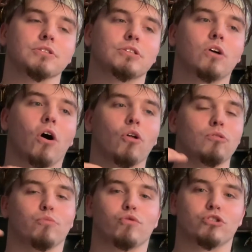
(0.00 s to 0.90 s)
it's all
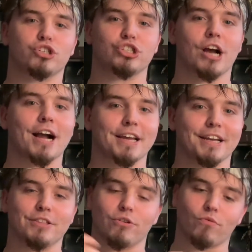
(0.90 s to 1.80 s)
the more
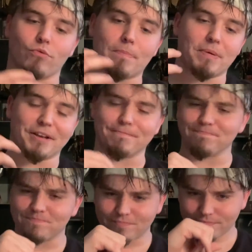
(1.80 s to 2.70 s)
shocking, and they're ripping,
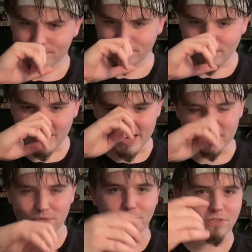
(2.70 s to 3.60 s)
and
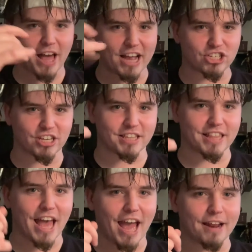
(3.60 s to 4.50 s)
it's flashed like
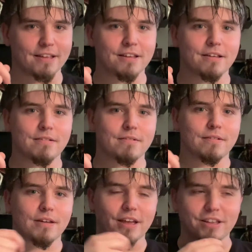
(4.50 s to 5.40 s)
that.
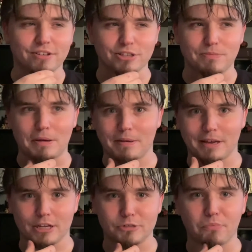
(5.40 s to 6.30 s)
And this might be
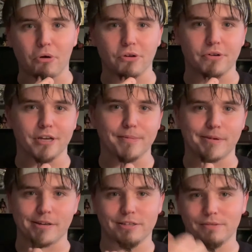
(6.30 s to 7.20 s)
kind of spoilery,
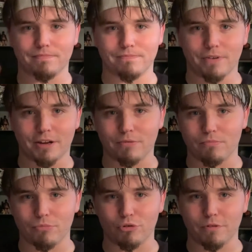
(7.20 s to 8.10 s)
but it's a
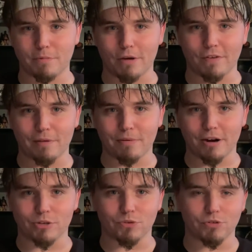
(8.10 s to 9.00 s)
fucking movie about
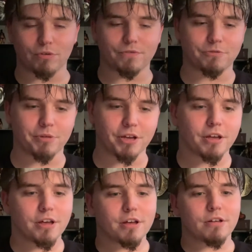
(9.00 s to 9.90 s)
vampires. What do you want from me?
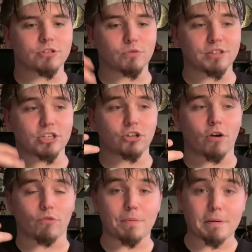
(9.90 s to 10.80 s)
So when they
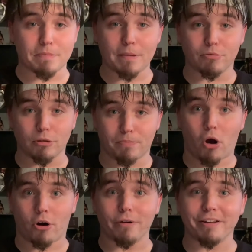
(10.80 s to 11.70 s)
start ripping people
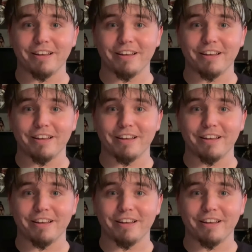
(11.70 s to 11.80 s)
apart,